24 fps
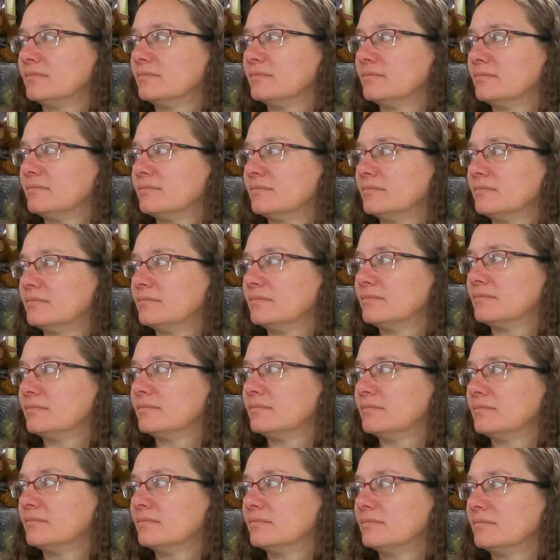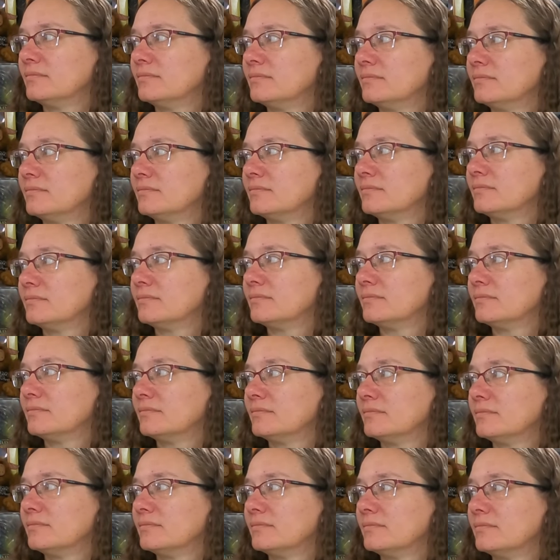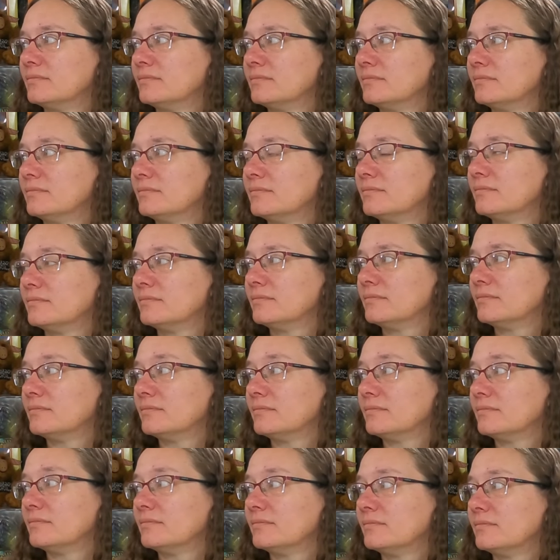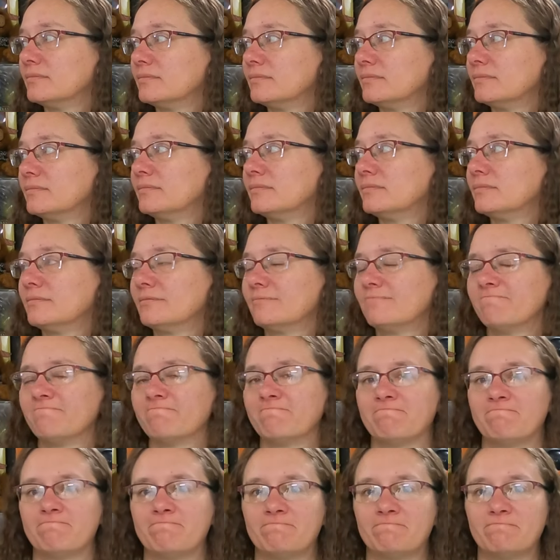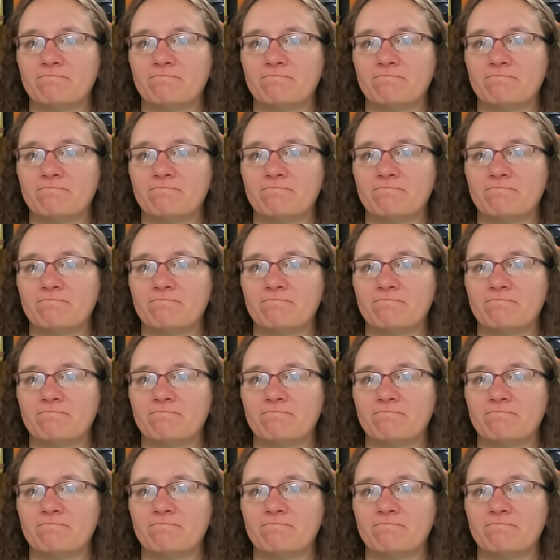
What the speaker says: (silent)